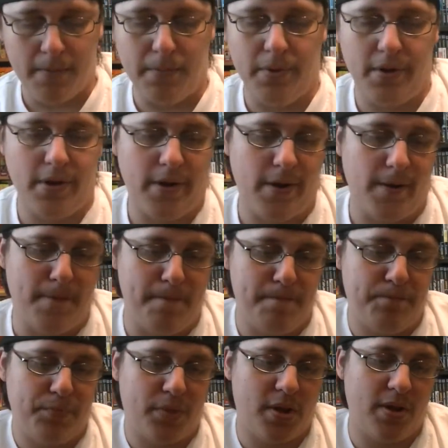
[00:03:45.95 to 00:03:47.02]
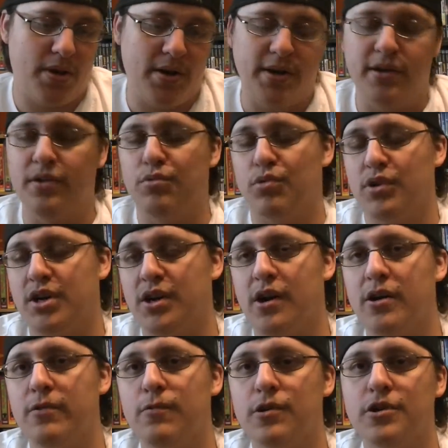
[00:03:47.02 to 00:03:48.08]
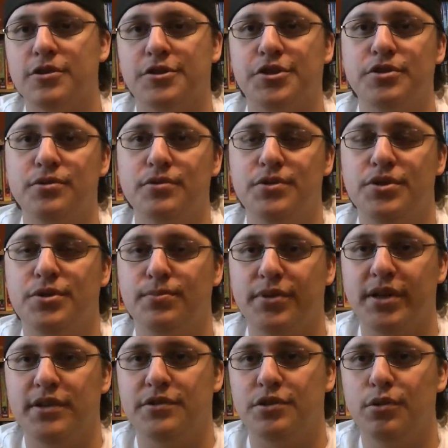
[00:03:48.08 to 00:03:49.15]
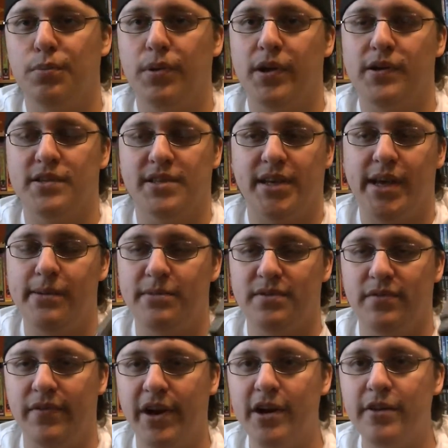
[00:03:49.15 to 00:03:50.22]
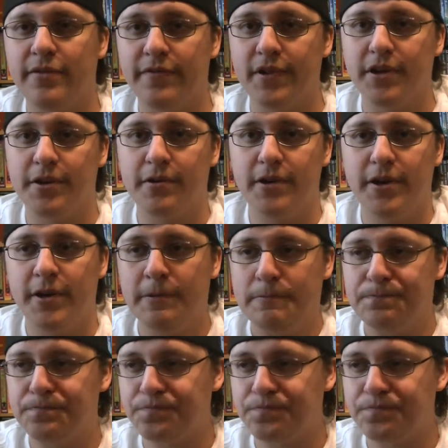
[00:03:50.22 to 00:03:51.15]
But Ikari Warriors 2, you can play 2 players in the game. It's very flickery.